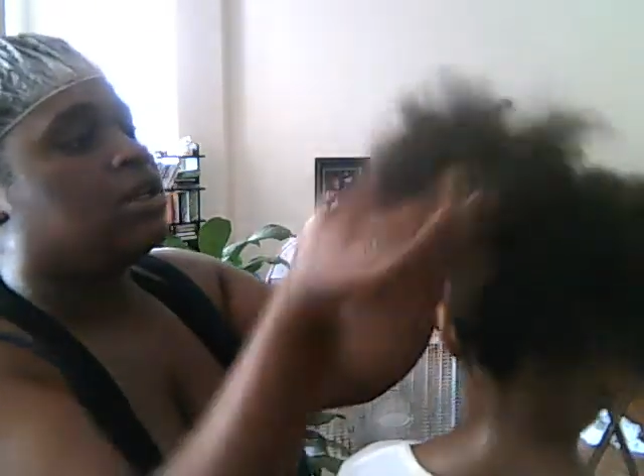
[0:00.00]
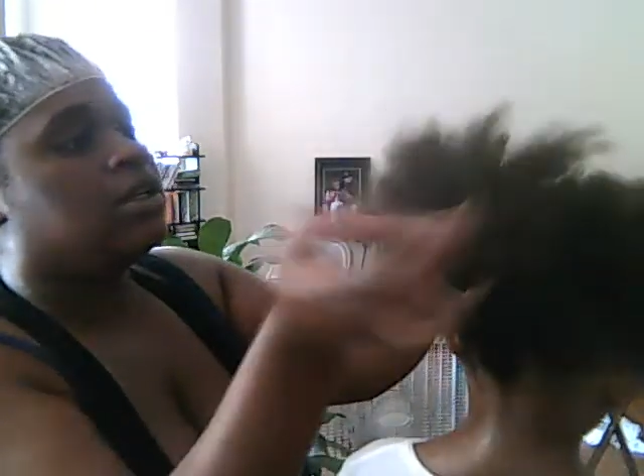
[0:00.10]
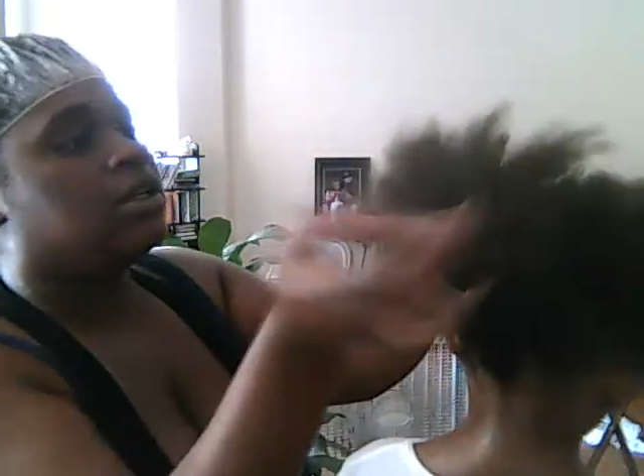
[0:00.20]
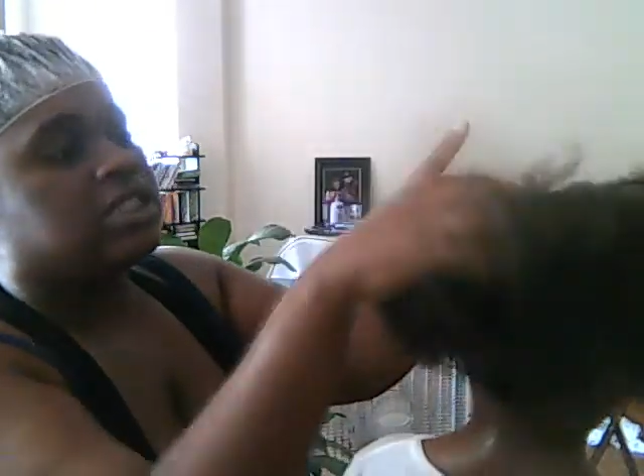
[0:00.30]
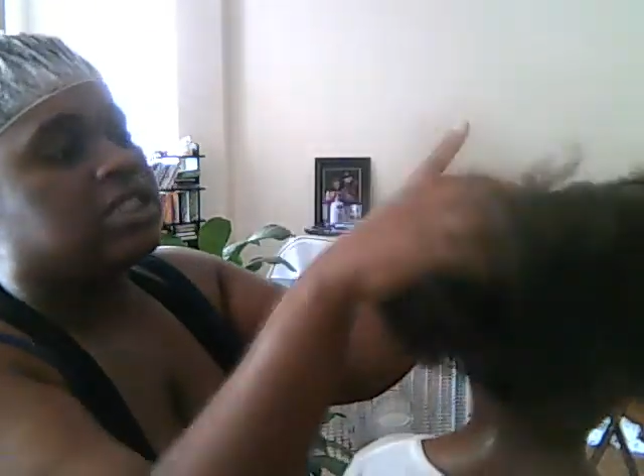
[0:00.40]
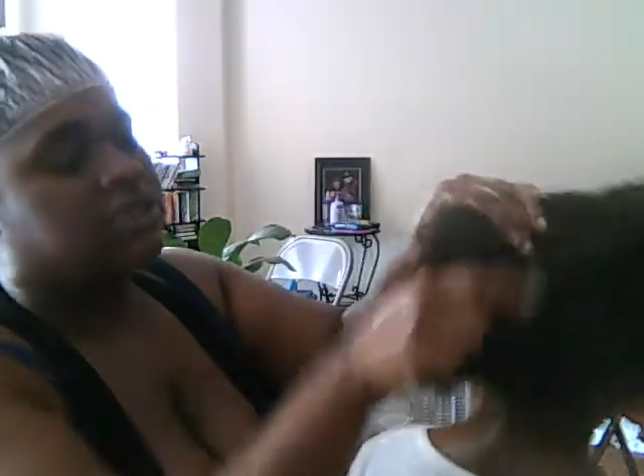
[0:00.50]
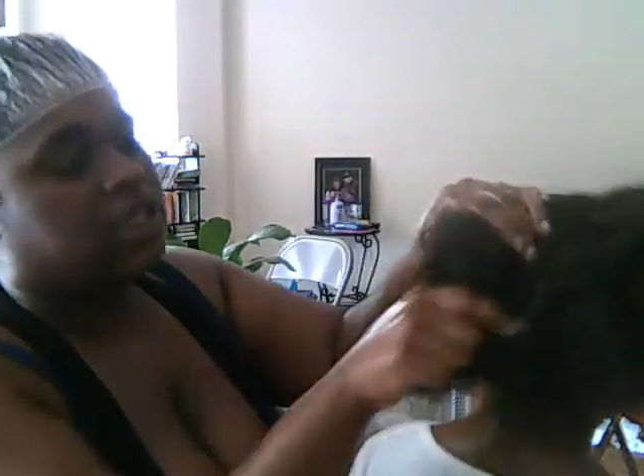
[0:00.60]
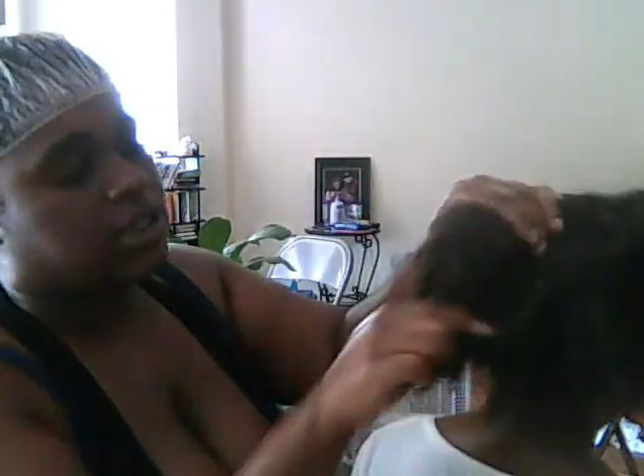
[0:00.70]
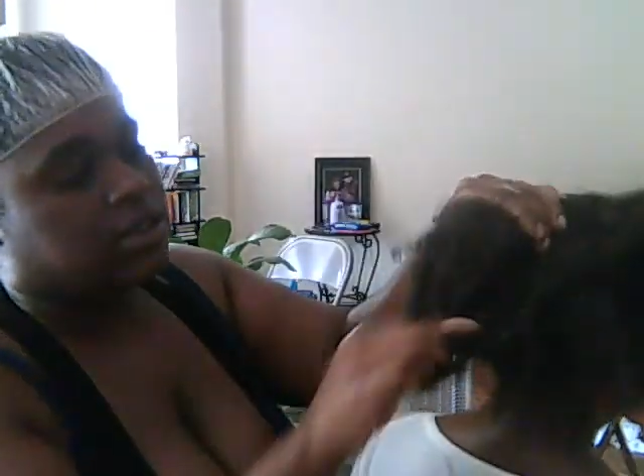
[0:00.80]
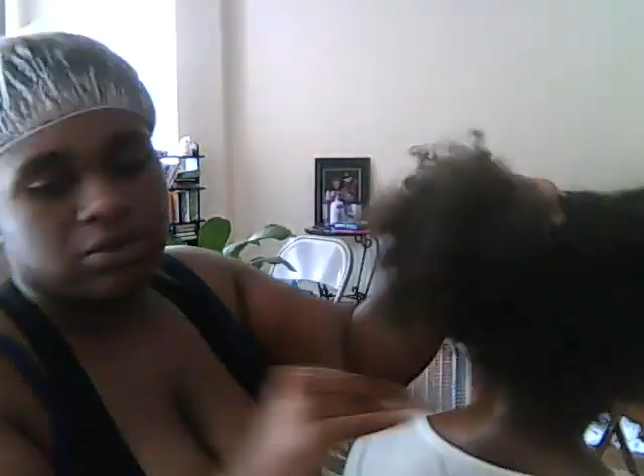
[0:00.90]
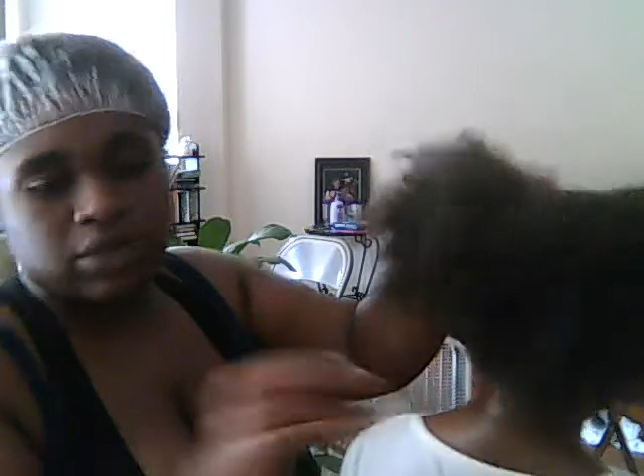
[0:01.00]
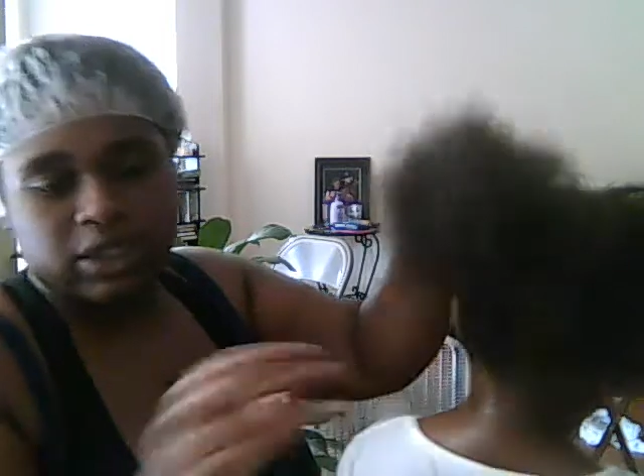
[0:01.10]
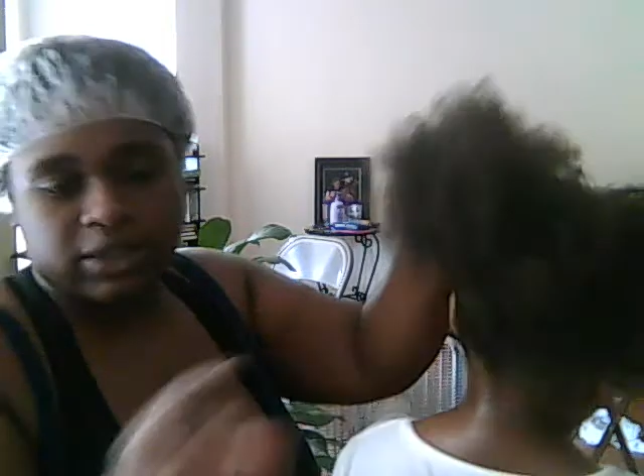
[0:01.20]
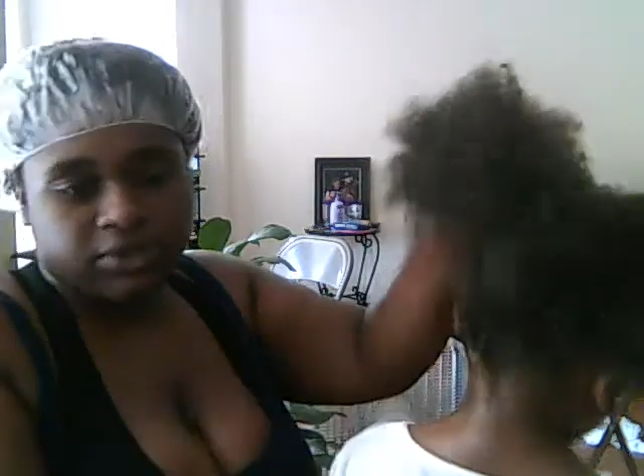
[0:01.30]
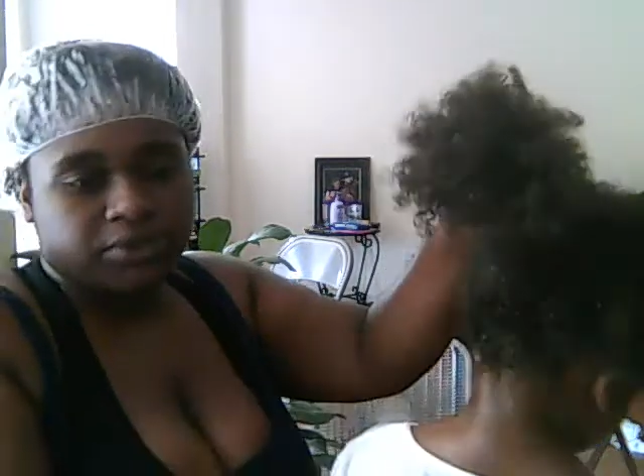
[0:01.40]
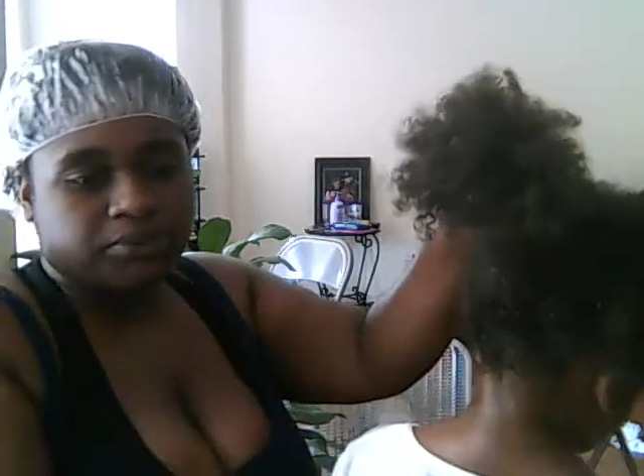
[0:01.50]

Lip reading: CVS, whatever.